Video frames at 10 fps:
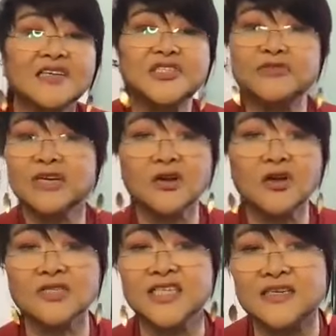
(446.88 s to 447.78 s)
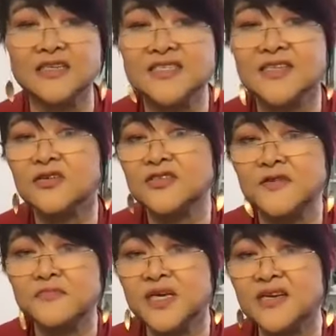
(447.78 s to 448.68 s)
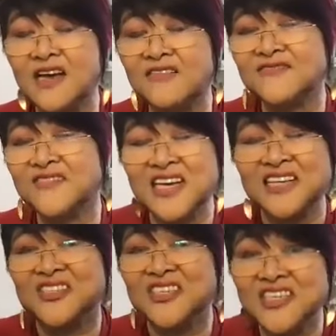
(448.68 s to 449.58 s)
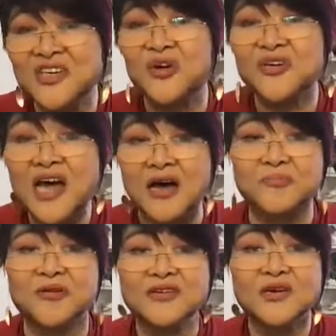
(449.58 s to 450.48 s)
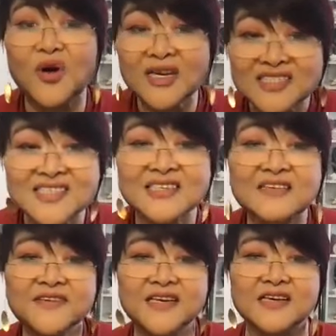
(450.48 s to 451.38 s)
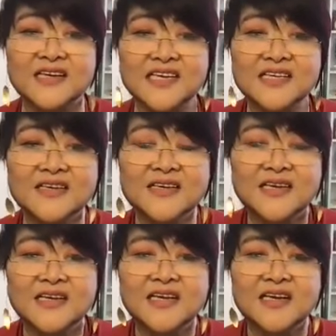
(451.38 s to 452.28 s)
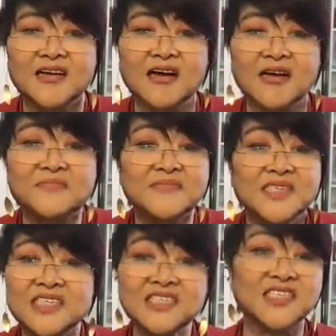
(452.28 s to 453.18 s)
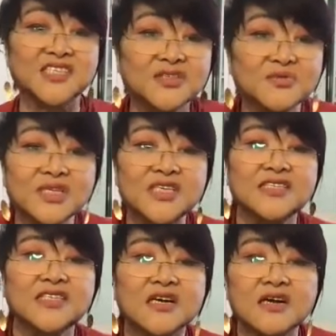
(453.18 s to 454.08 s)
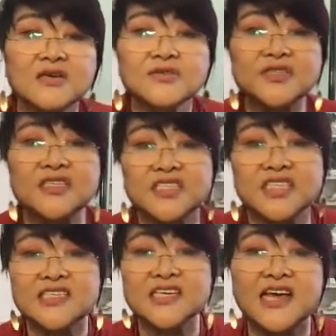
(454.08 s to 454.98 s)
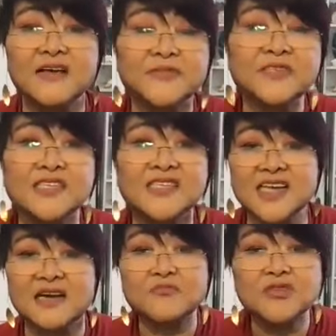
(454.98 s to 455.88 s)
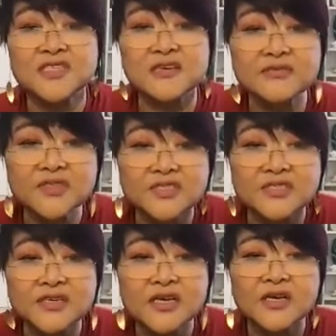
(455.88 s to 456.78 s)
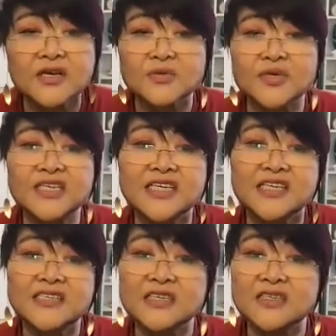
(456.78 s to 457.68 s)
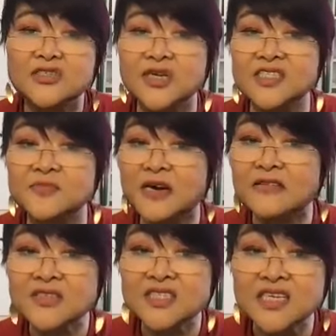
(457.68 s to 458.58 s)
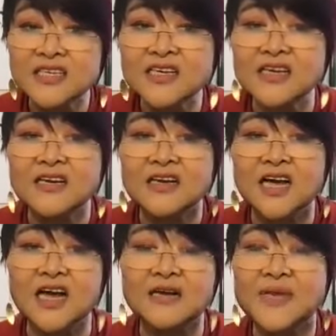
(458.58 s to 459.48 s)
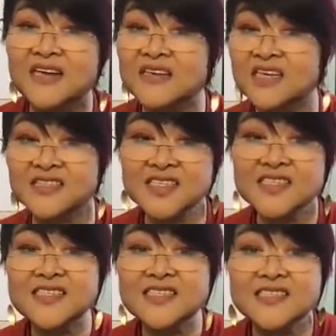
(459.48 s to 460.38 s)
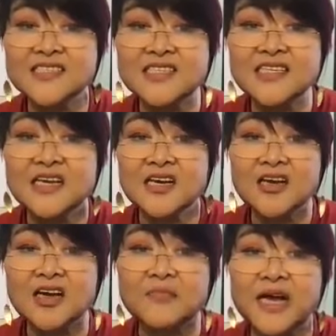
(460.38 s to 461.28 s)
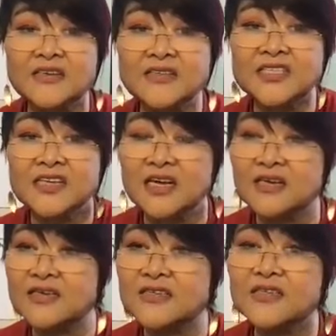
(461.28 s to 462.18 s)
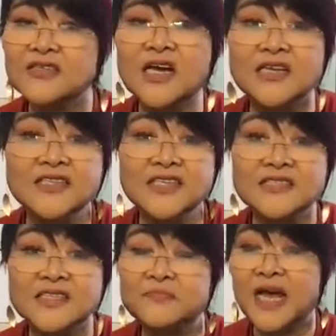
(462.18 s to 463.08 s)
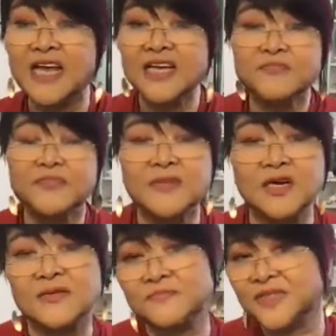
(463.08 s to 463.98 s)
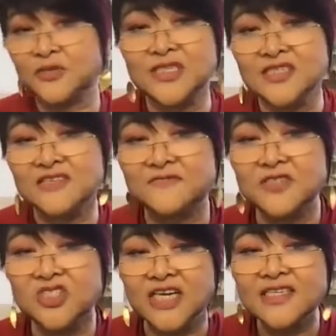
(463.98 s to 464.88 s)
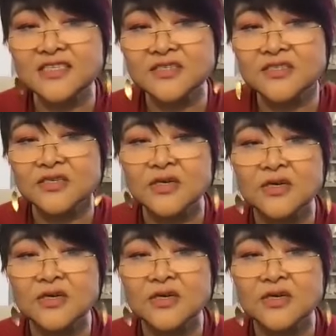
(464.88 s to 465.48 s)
during lockdown, as those for men have actually gone up quite significantly. In addition, we need to close the gender gap in exam results. We need transparency and consistency about the pay between the different genders.